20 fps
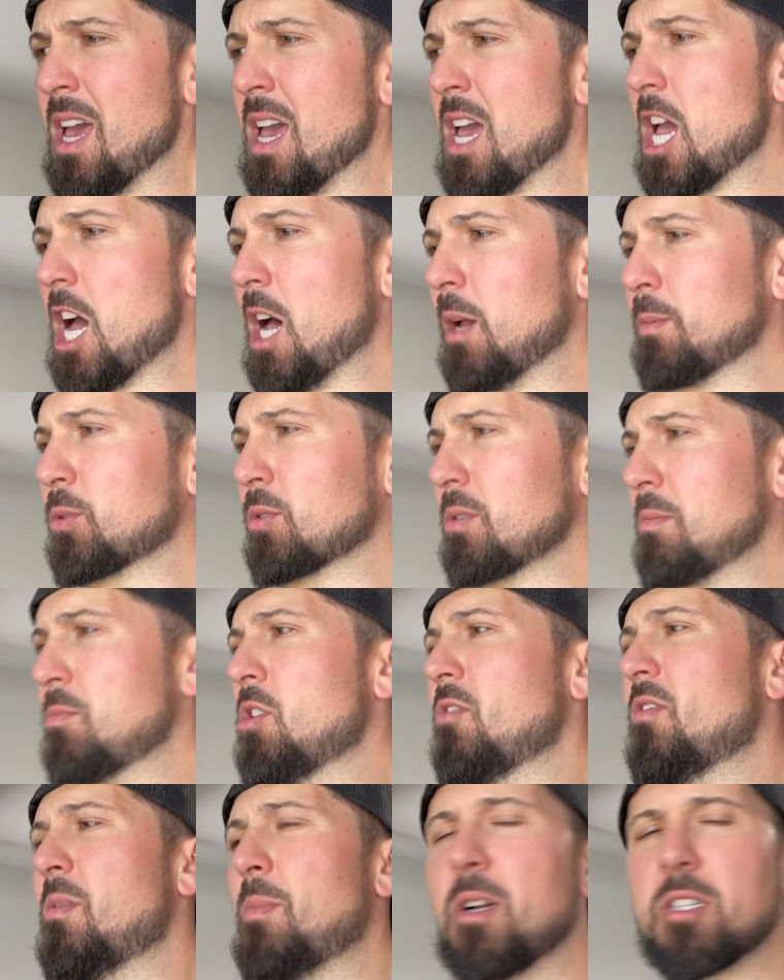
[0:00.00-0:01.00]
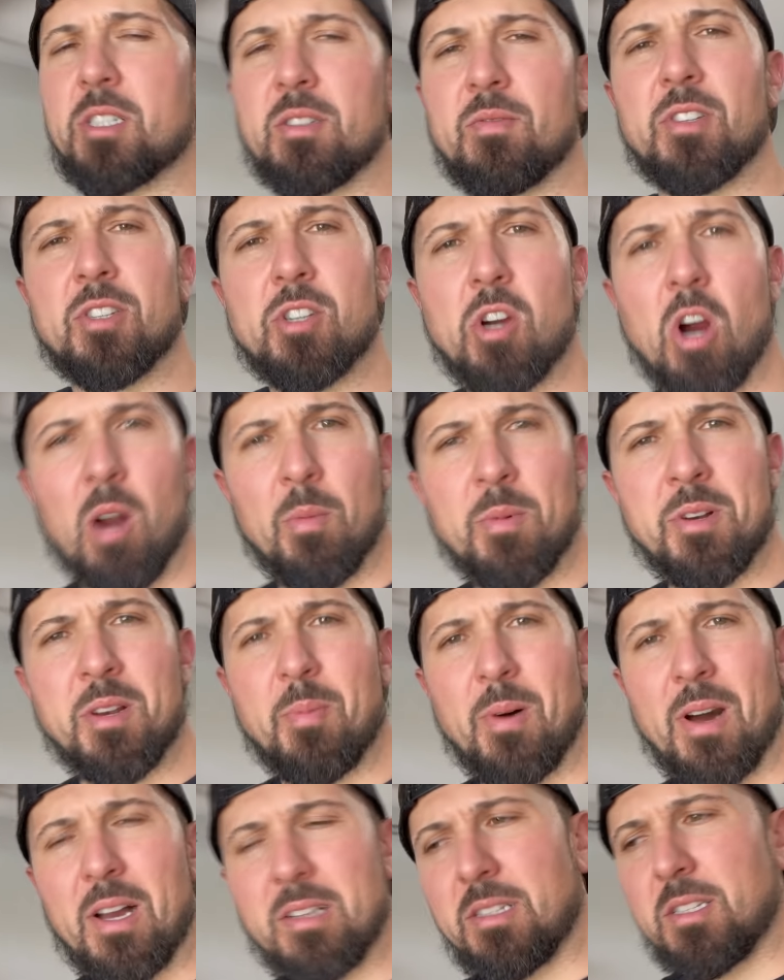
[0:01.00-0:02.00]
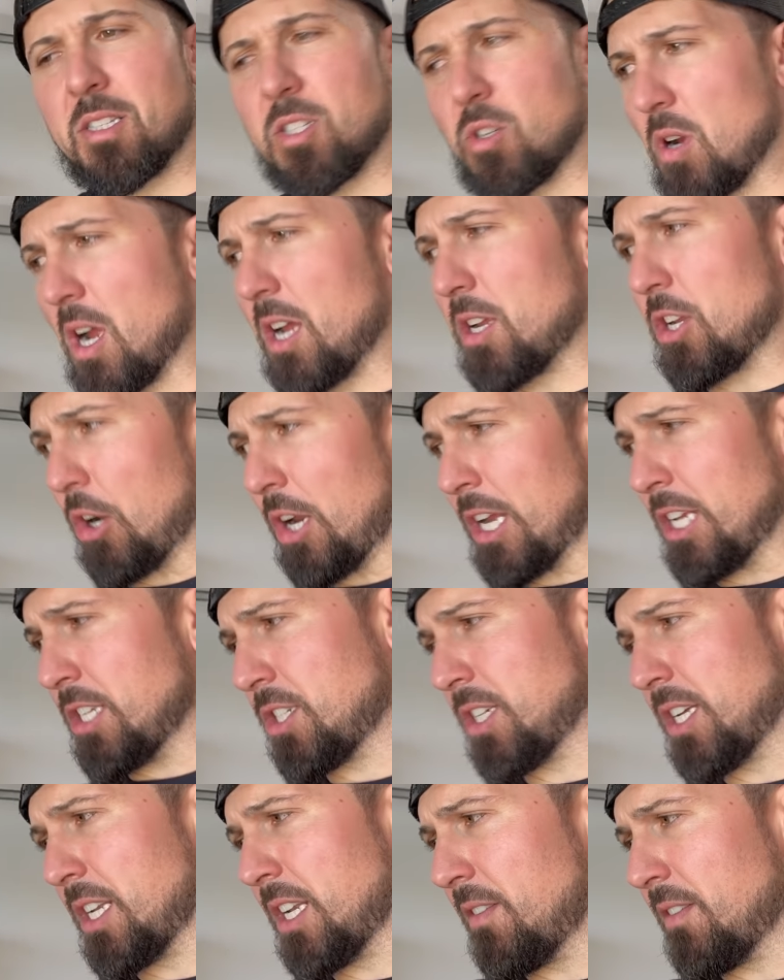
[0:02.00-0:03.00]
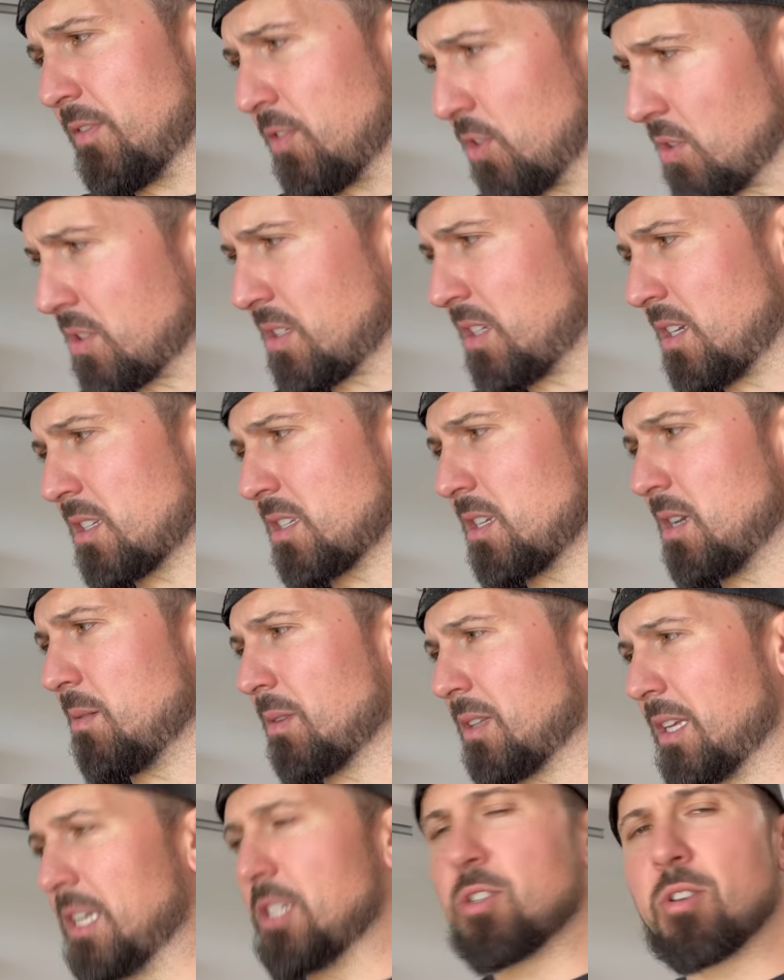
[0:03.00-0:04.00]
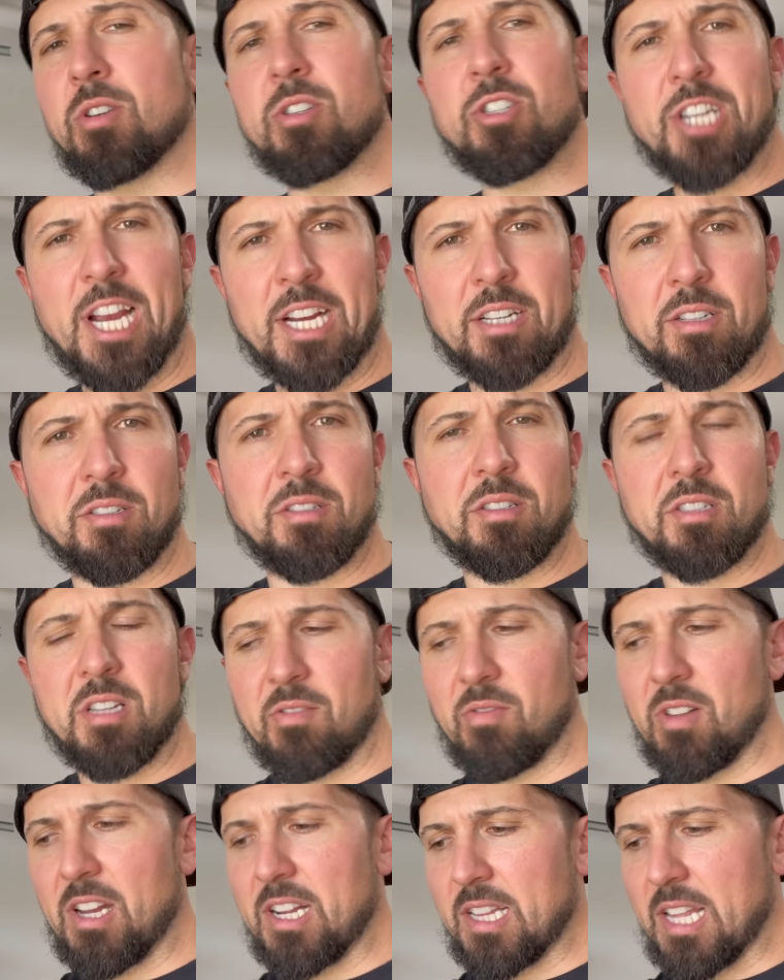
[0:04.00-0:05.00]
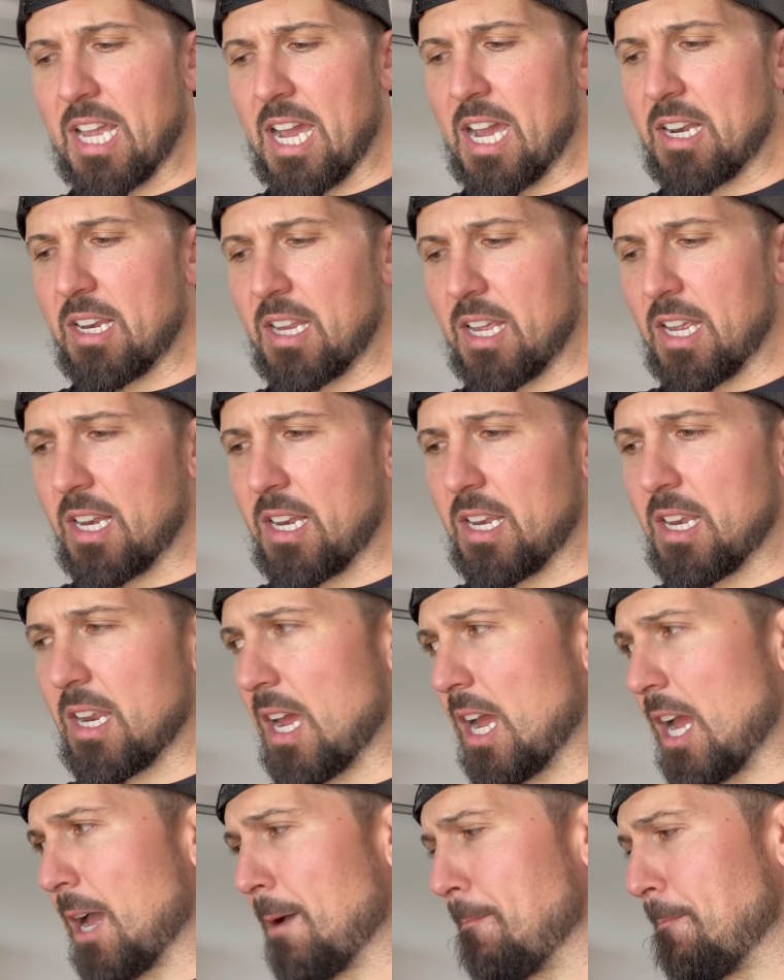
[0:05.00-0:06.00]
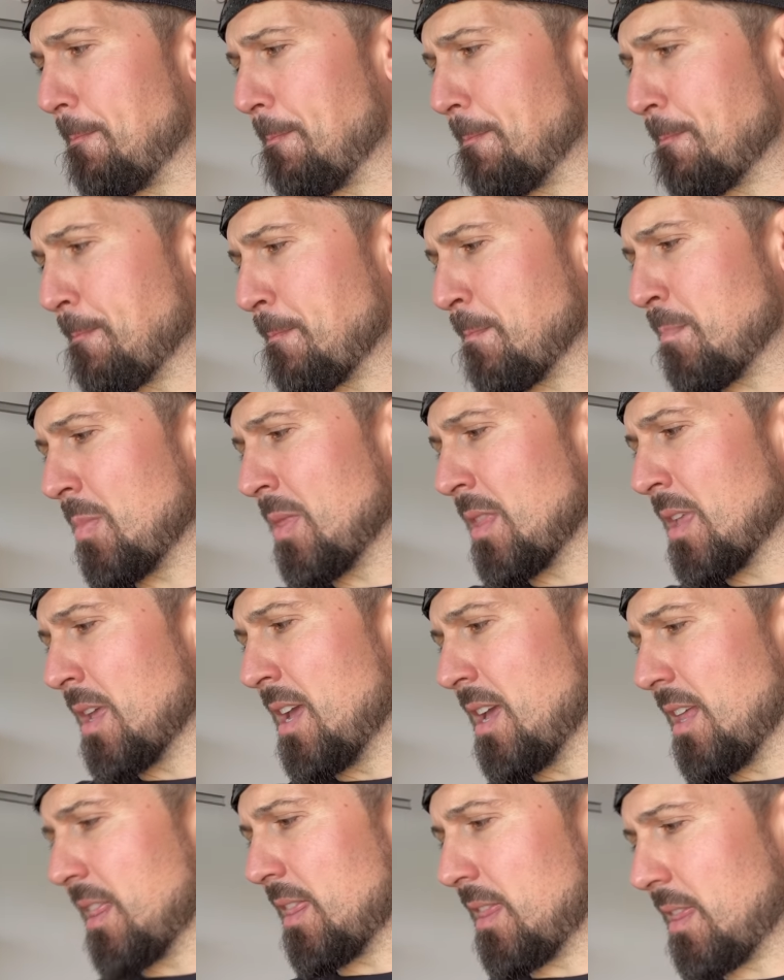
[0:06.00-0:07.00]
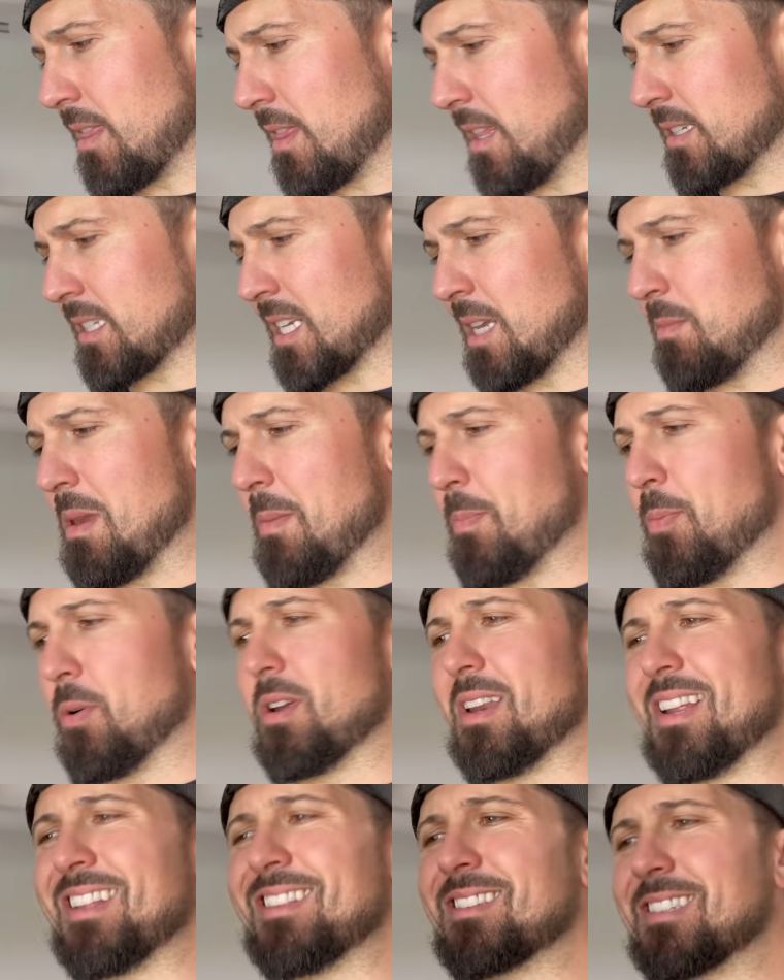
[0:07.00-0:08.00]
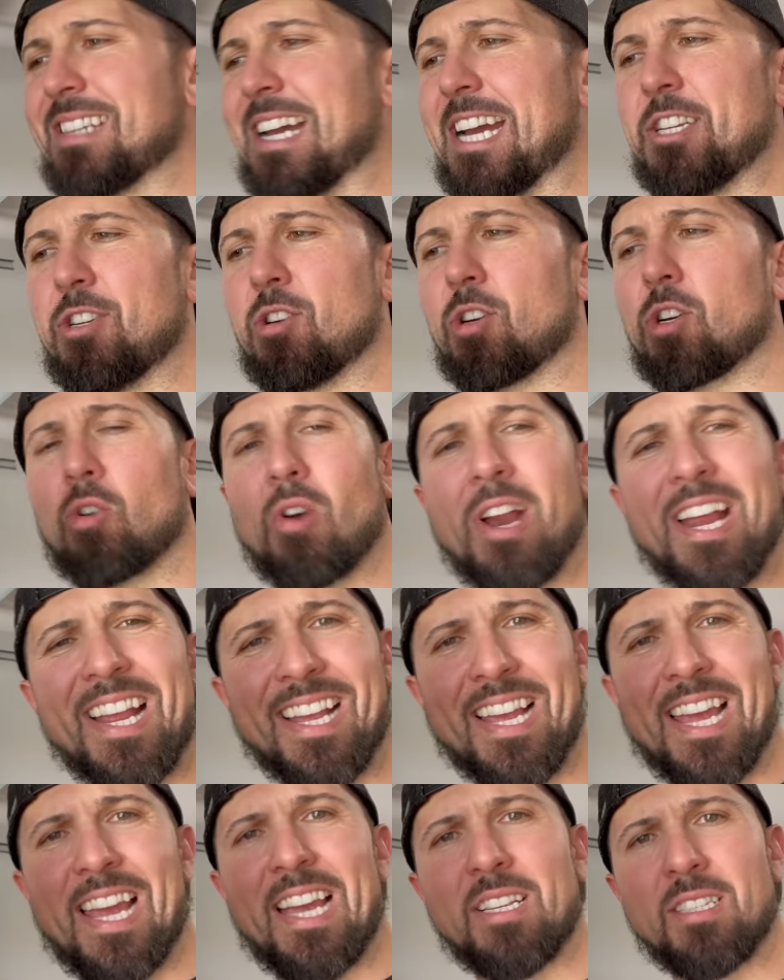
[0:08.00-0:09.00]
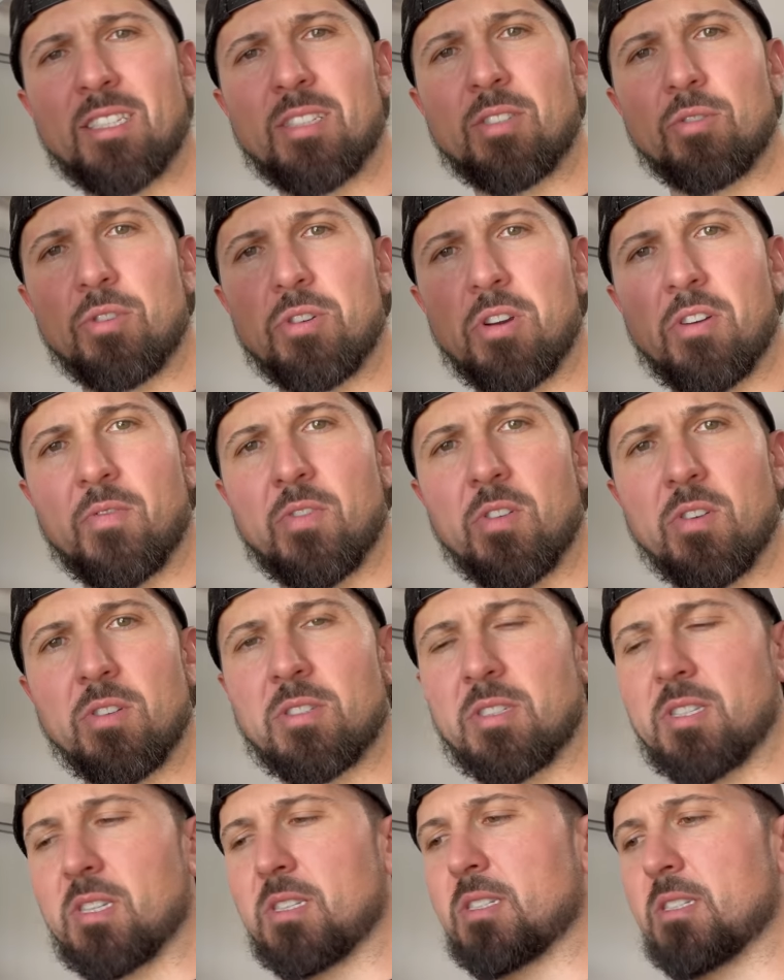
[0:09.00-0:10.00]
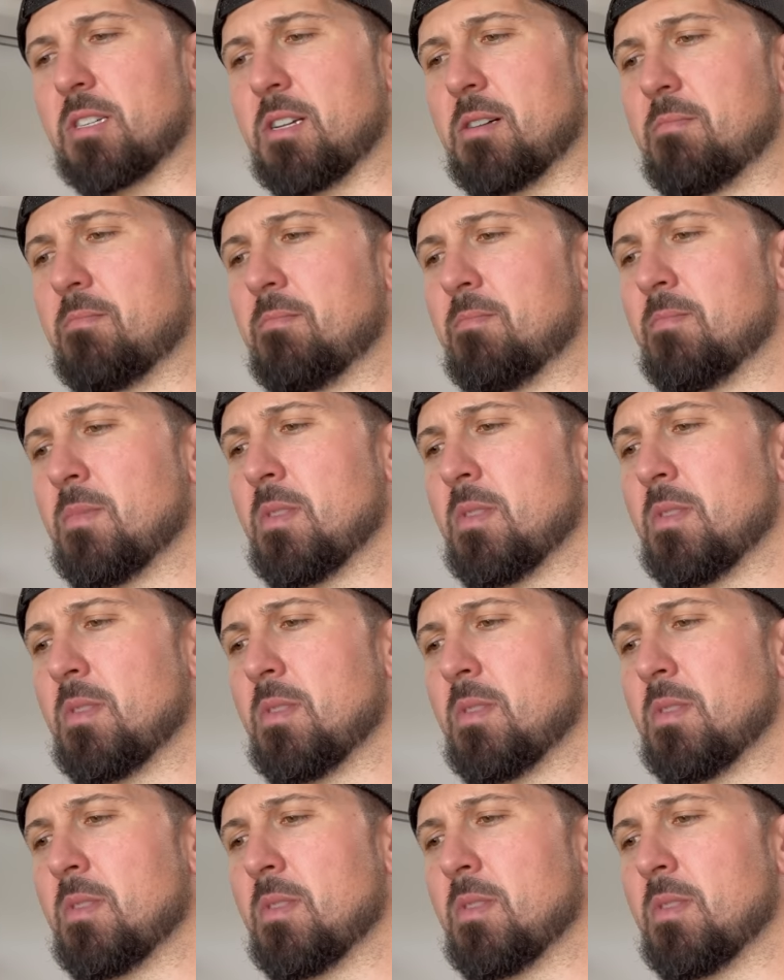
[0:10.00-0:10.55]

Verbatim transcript: helps remove a bunch of just carbon deposits throughout your engine and fuel system, cleans your injectors and stuff like that. And um, this can be put inside your crankcase through your fuel system.